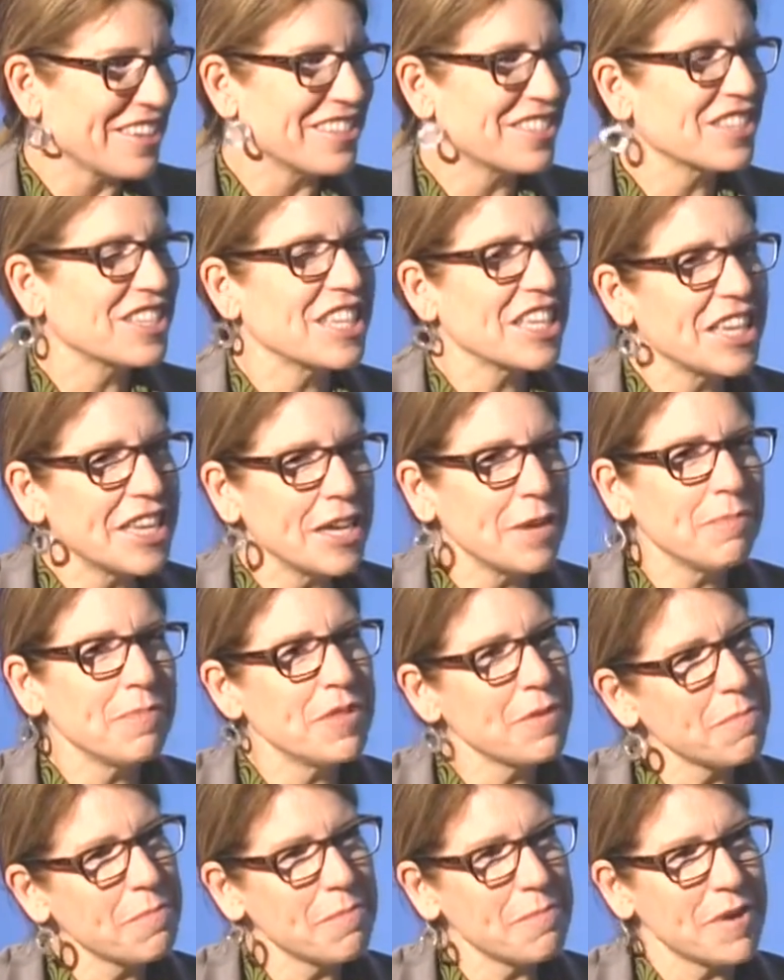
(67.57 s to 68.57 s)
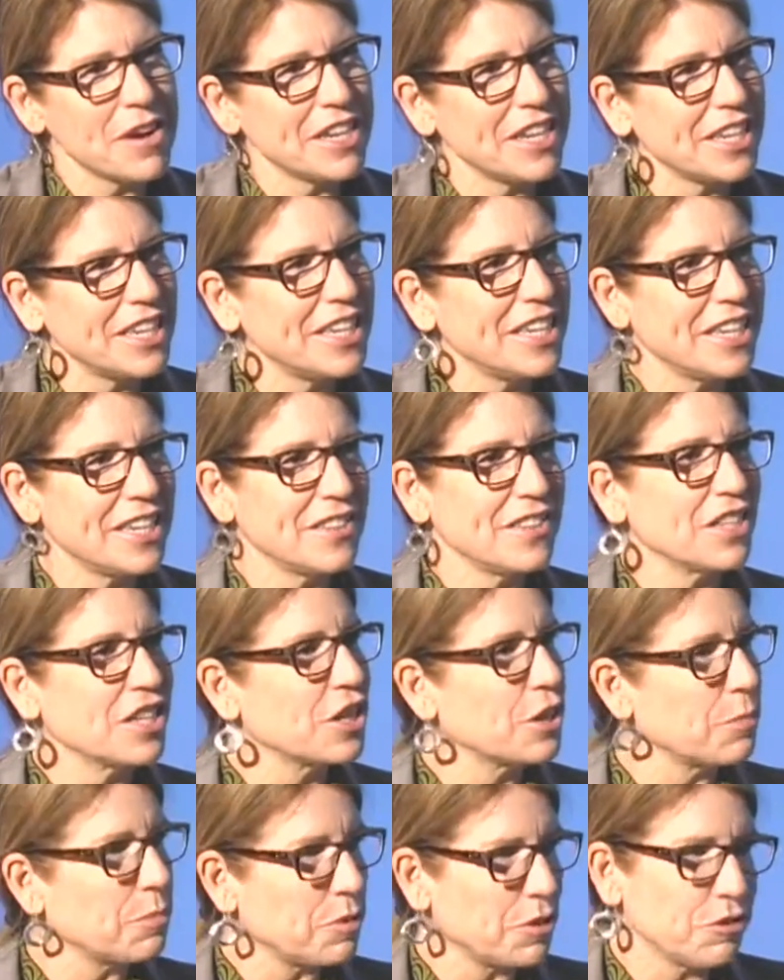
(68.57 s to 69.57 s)
It's keep the money in the
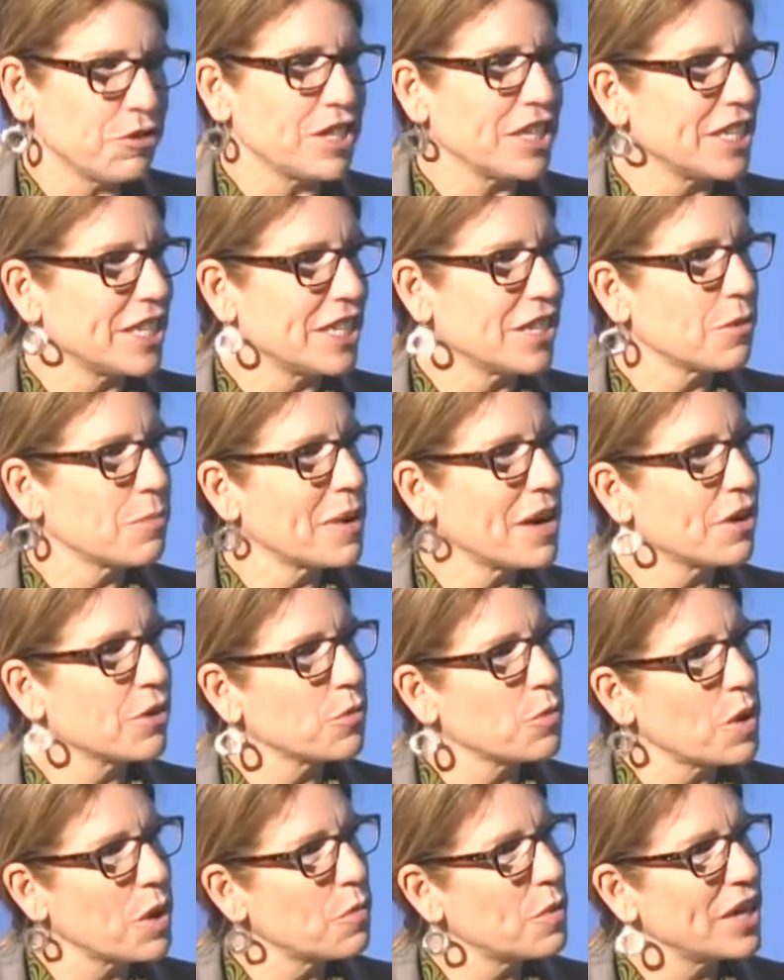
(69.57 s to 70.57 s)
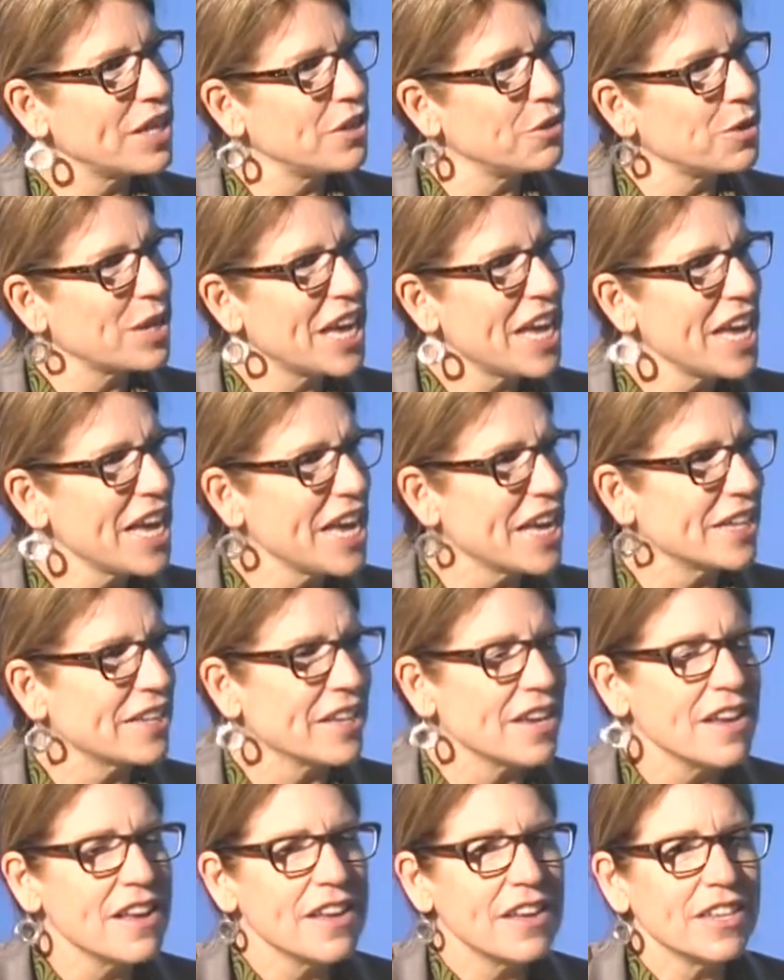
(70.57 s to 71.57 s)
community, no matter what way you
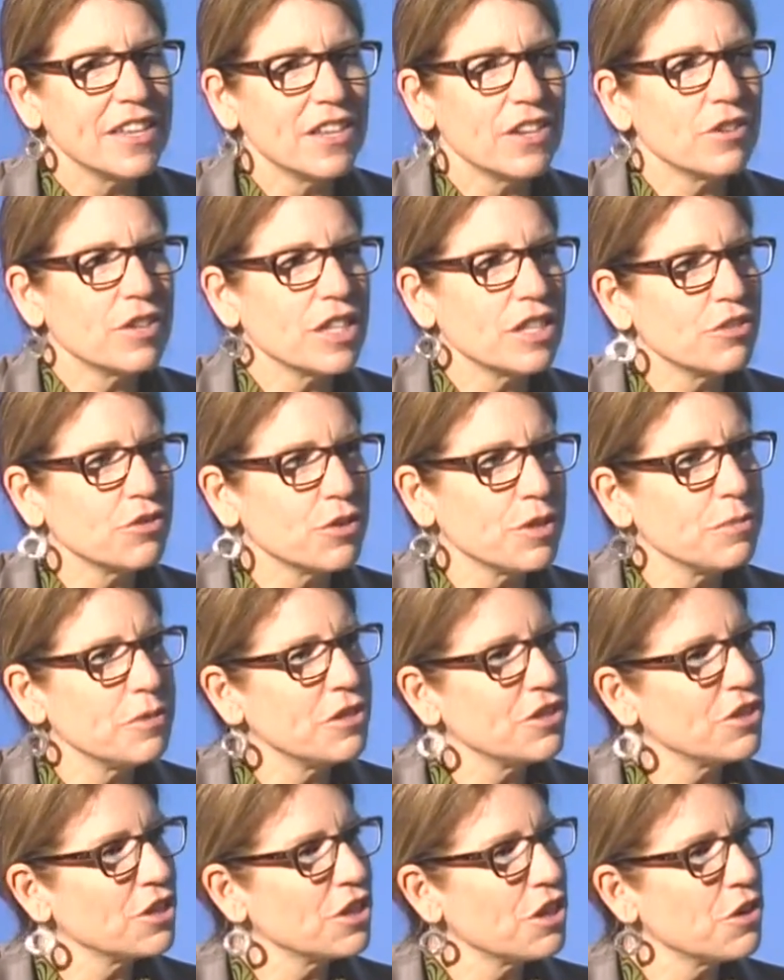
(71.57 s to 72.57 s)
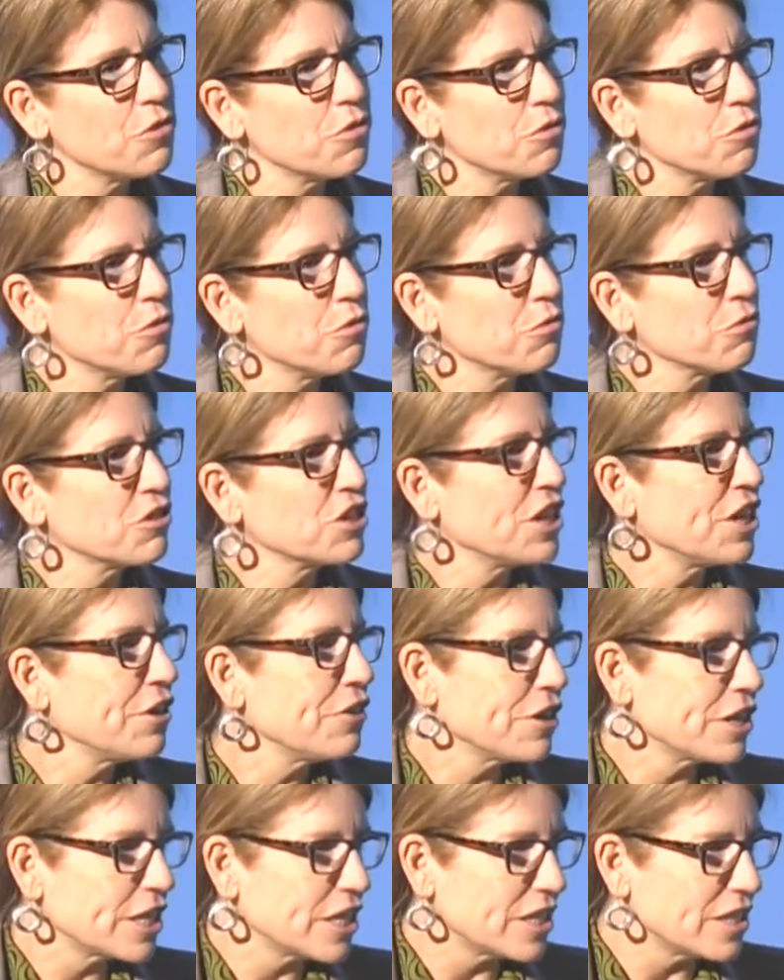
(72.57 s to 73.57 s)
can. Contribute to local
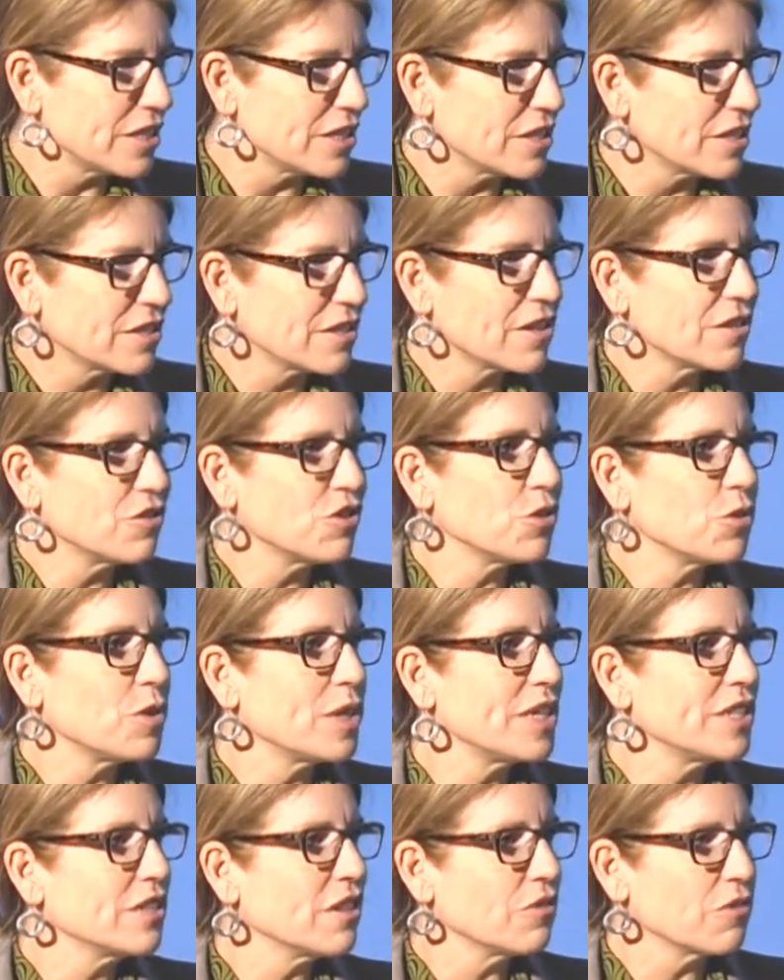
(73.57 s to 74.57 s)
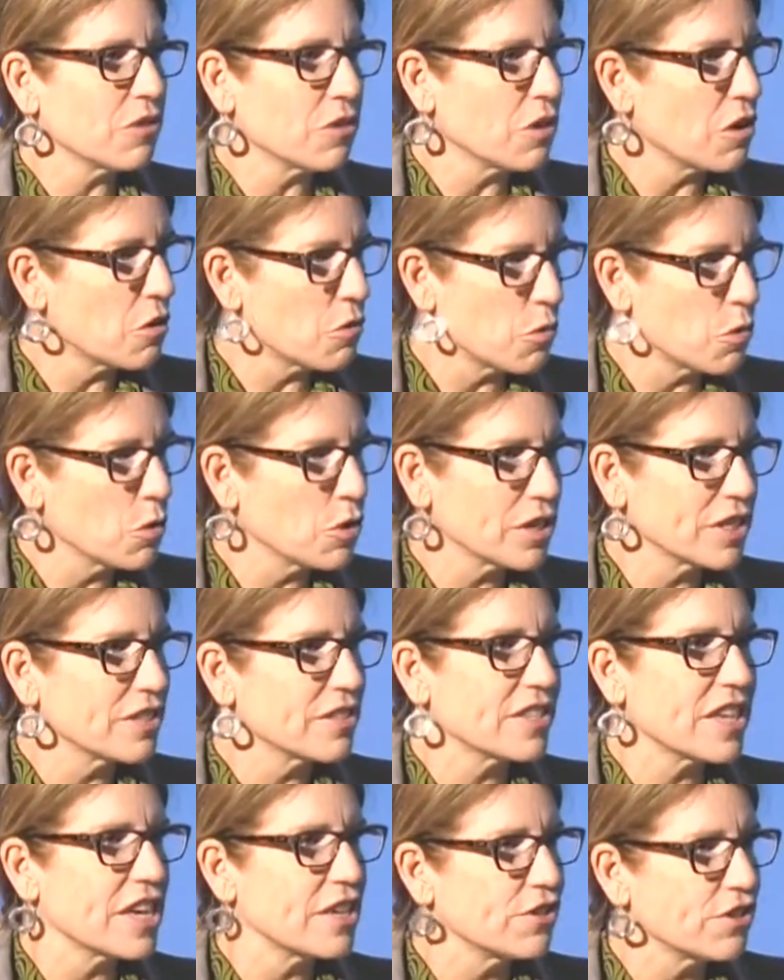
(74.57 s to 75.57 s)
charities, join local
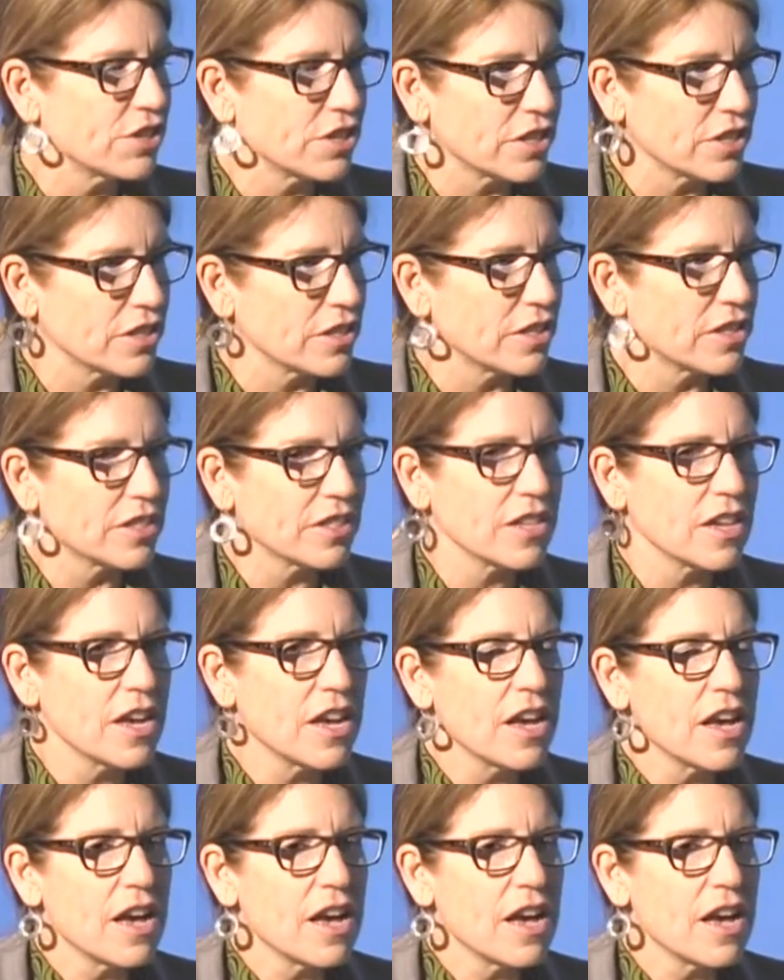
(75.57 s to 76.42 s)
organizations.